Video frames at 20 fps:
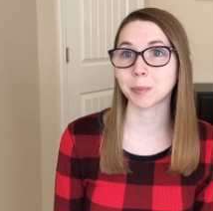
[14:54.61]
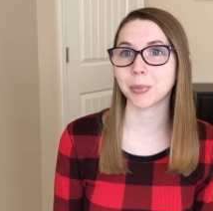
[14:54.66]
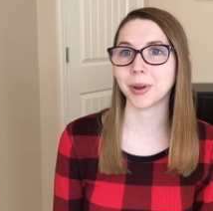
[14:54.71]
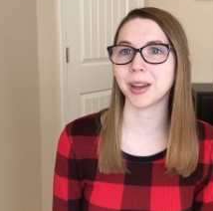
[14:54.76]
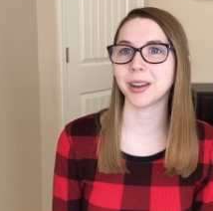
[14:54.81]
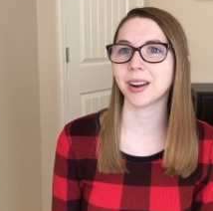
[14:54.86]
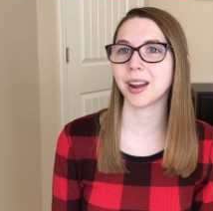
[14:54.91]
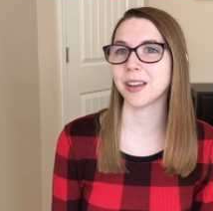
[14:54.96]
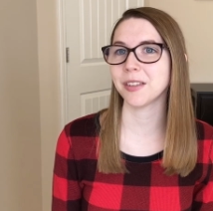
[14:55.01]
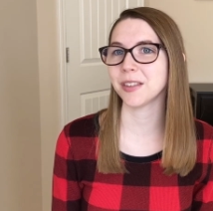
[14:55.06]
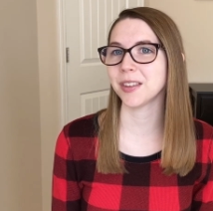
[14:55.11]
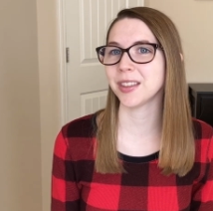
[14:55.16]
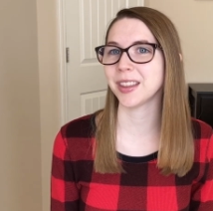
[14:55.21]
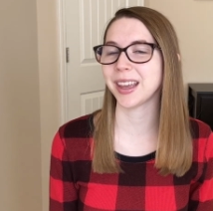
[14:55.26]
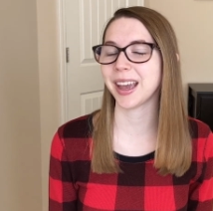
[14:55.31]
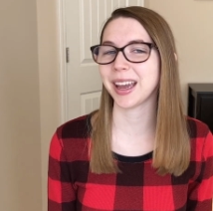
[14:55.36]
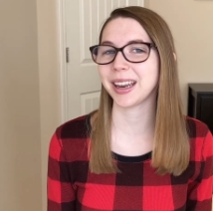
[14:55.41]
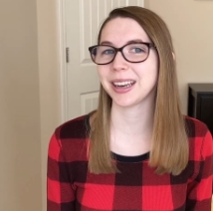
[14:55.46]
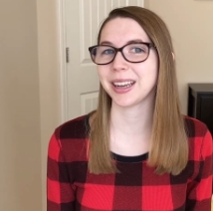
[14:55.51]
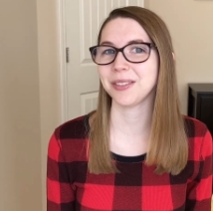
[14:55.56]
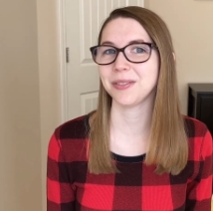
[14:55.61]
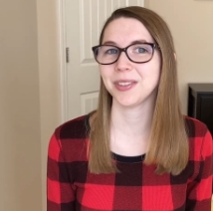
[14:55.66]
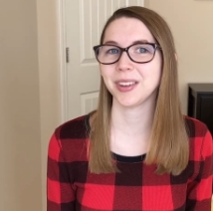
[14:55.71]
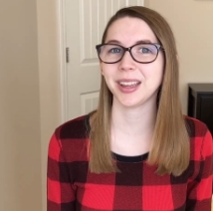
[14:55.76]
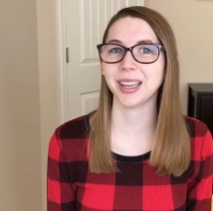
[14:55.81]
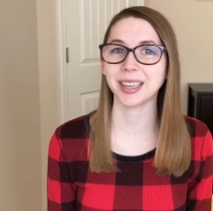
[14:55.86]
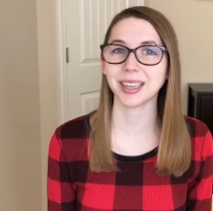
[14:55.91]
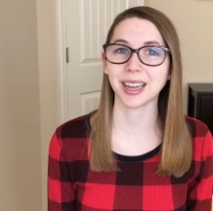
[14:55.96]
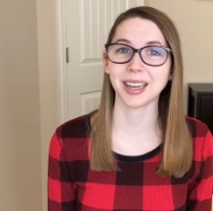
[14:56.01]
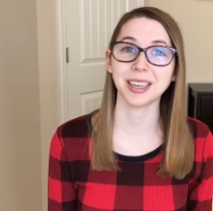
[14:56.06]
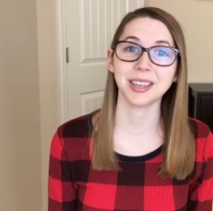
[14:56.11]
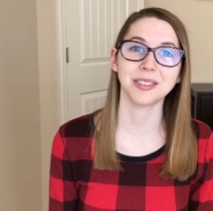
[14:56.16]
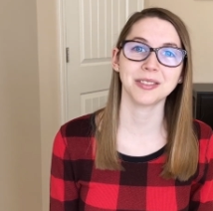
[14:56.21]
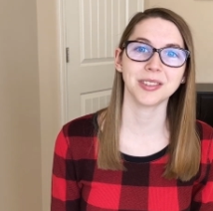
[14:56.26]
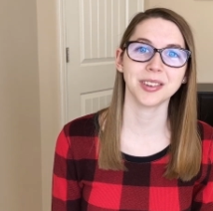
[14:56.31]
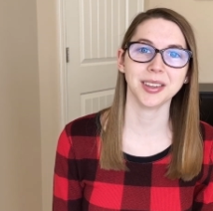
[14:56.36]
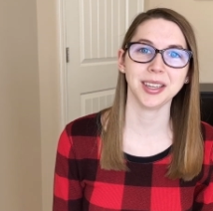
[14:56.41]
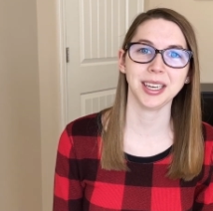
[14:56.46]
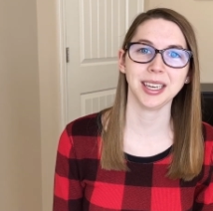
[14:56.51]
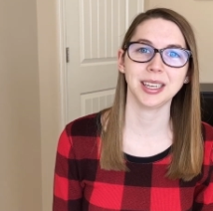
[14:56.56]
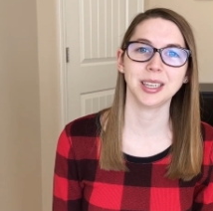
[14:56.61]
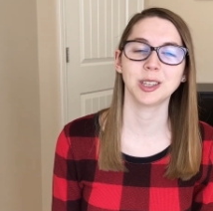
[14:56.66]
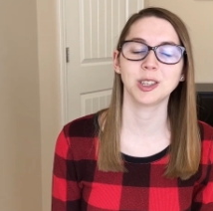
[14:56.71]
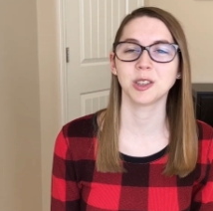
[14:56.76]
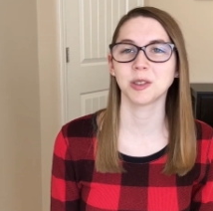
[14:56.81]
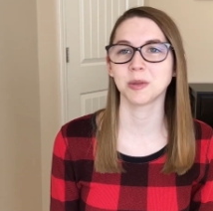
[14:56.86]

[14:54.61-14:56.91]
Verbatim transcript: But other than that, I feel like I didn't really